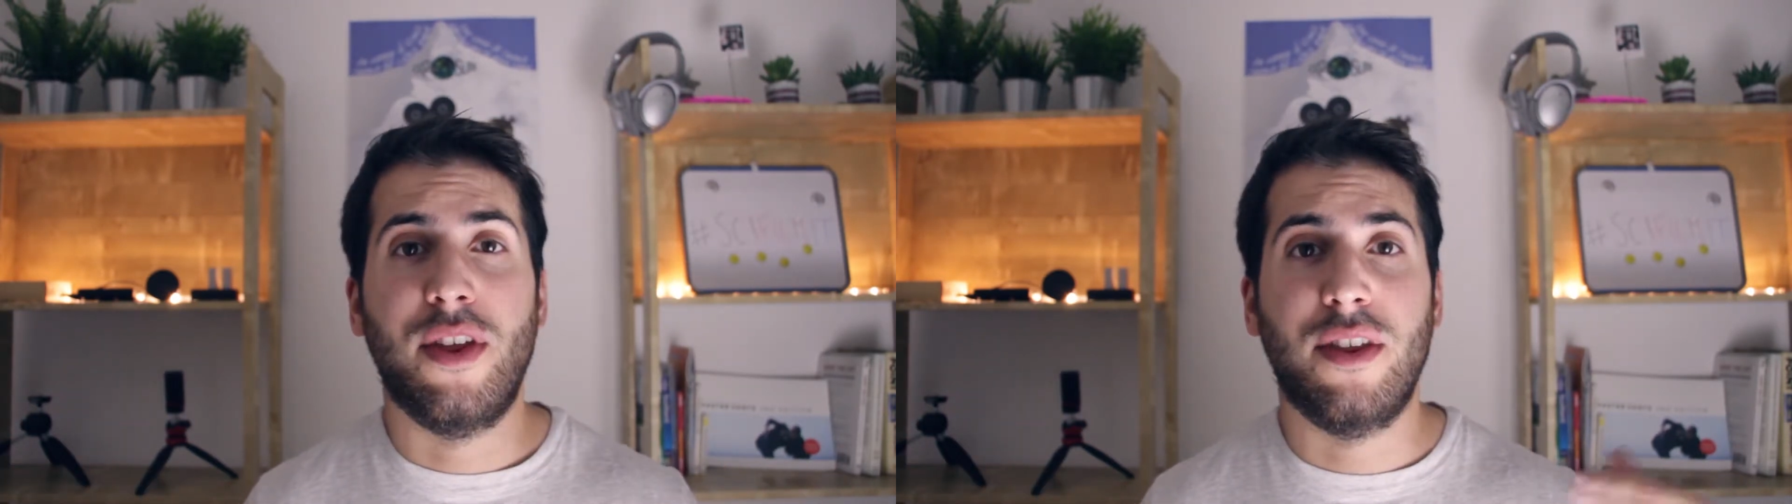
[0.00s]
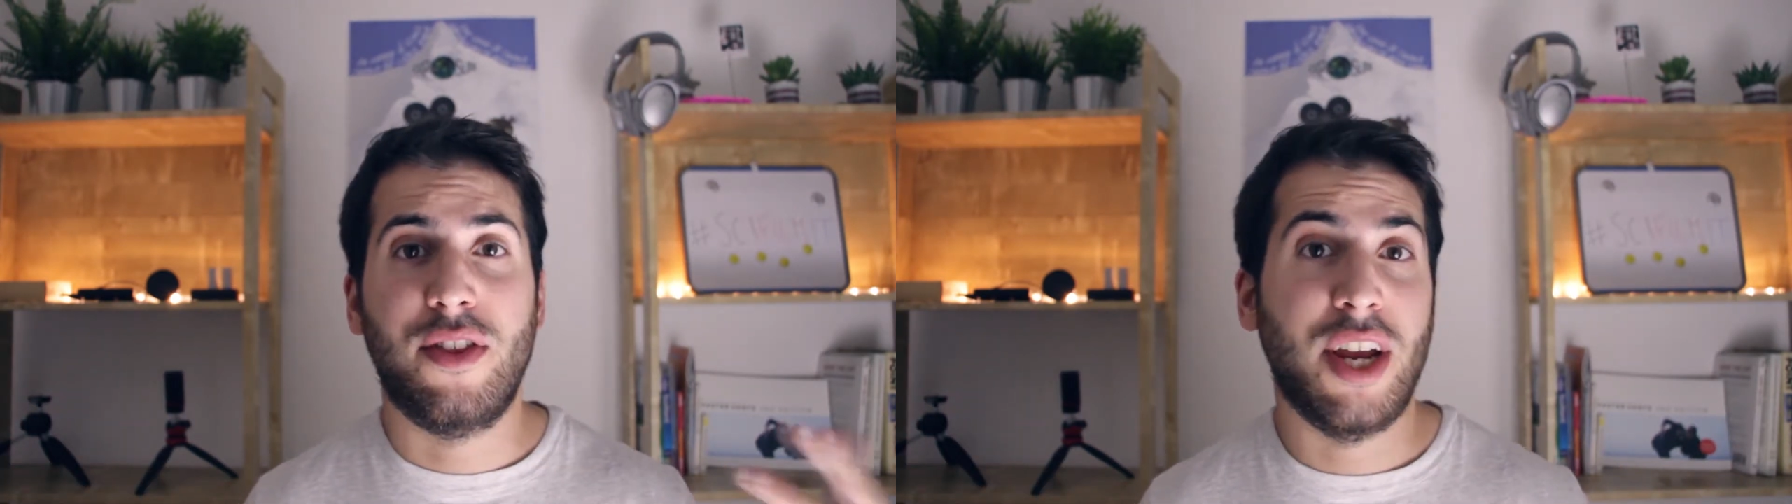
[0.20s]

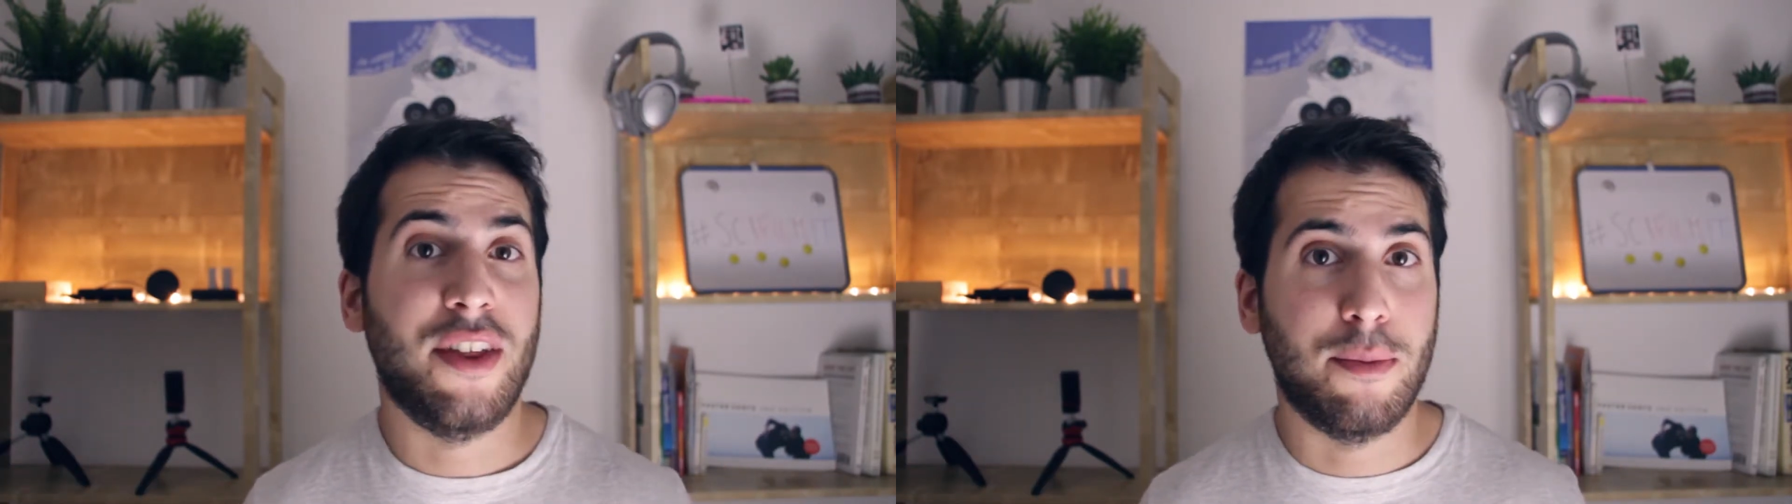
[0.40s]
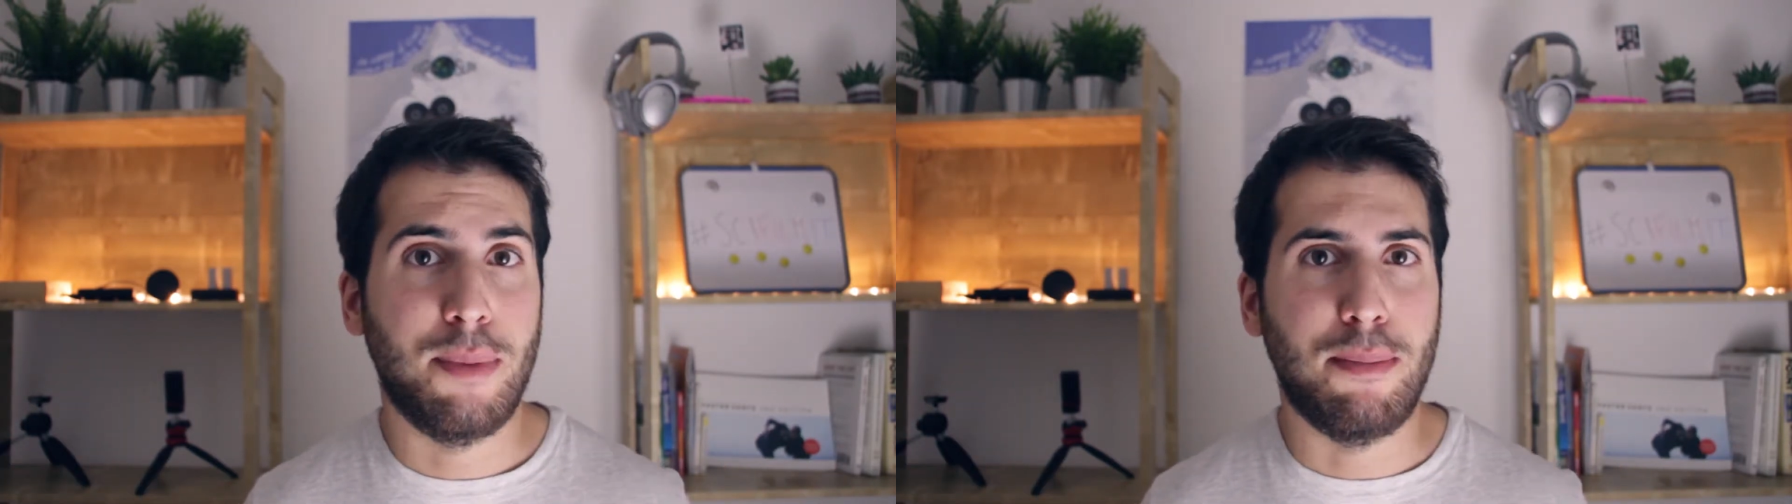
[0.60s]
3
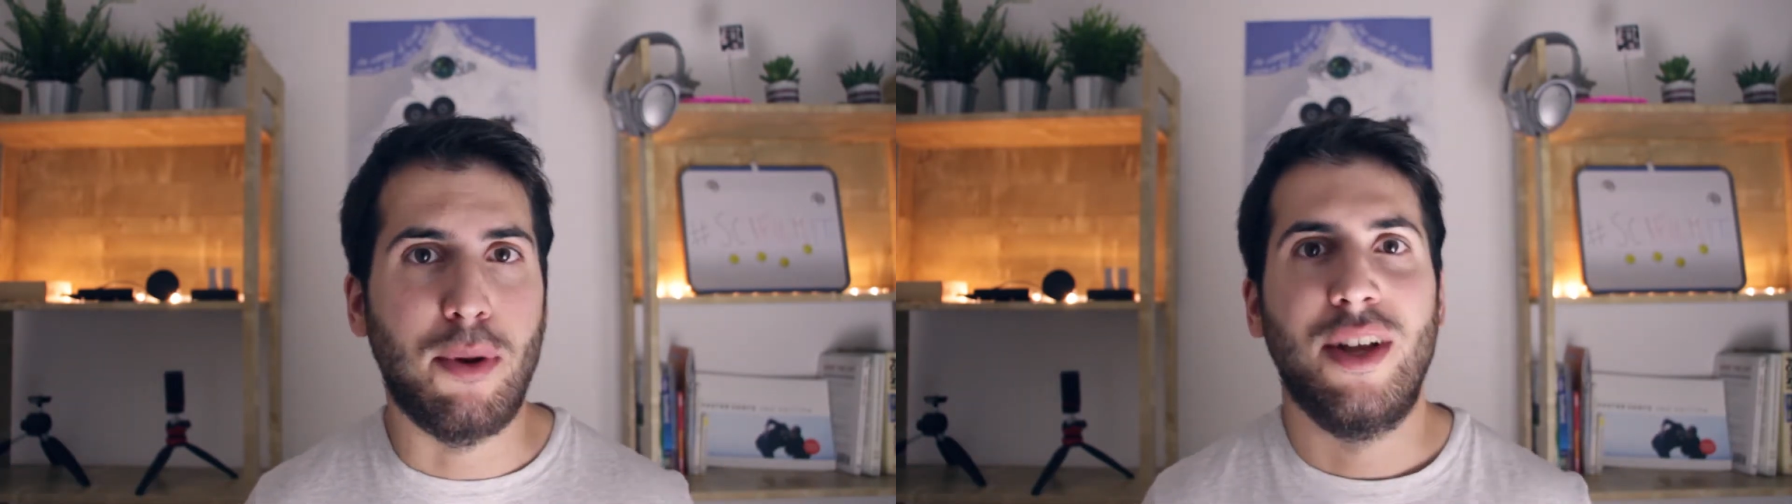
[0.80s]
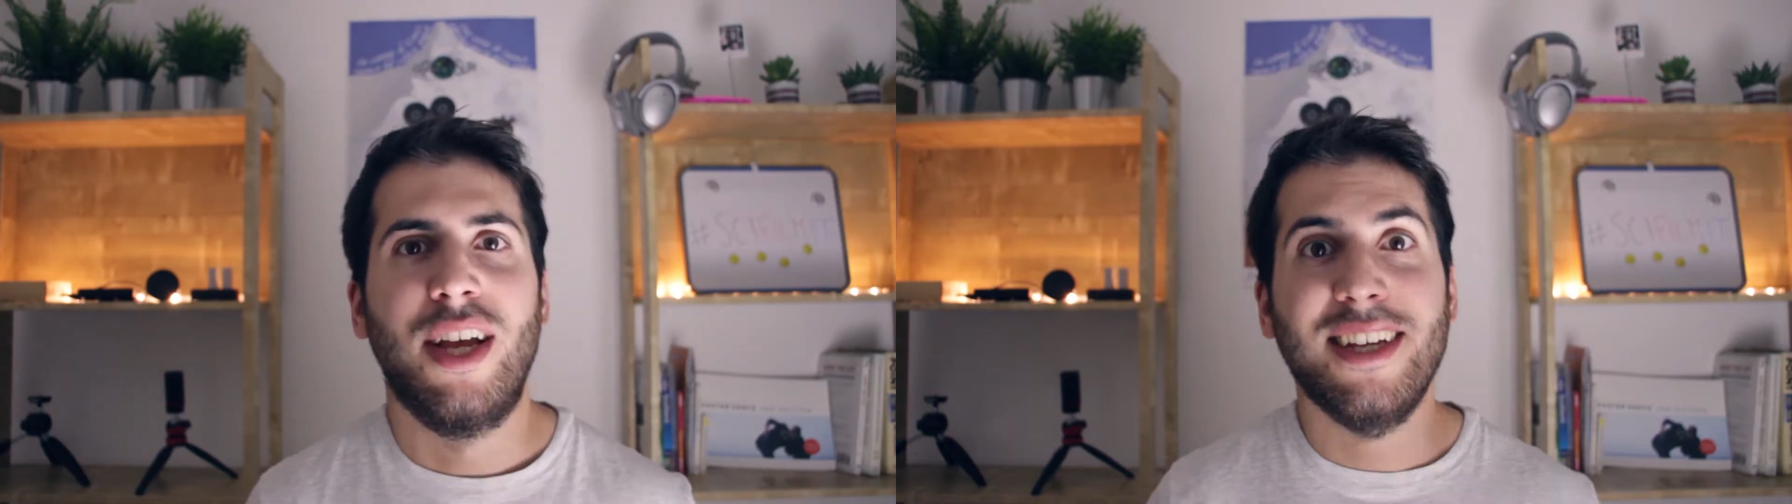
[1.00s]
other
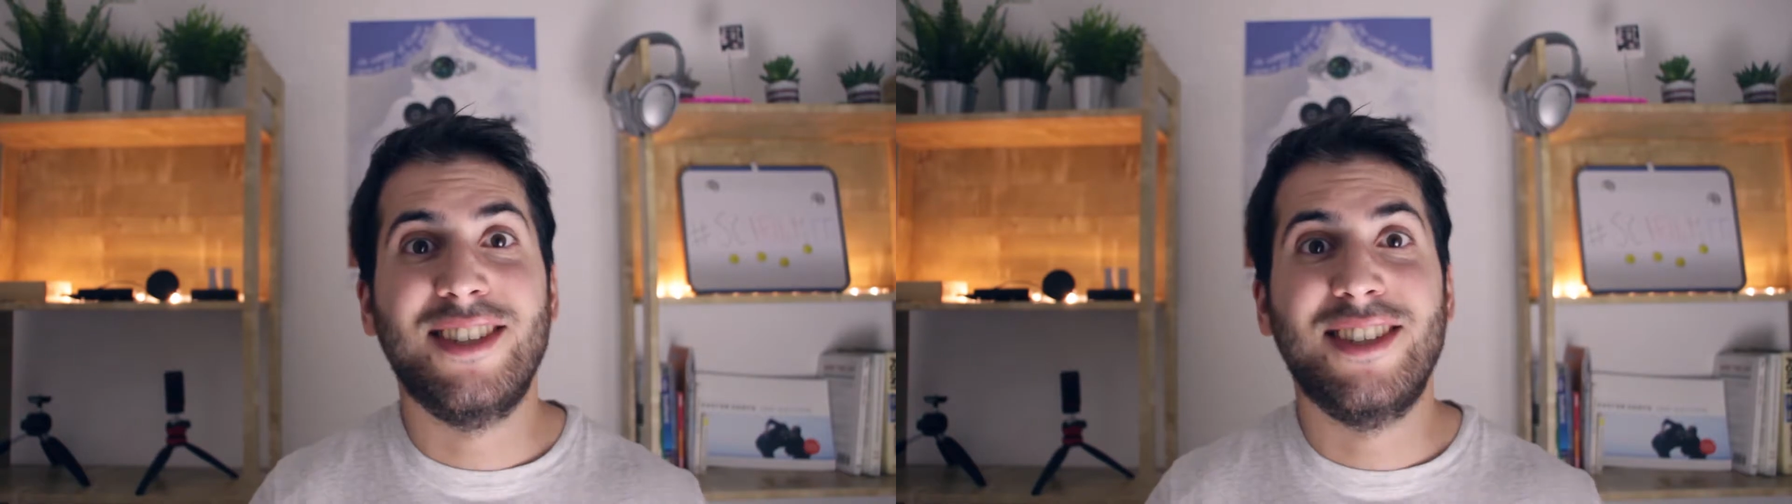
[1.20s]
people.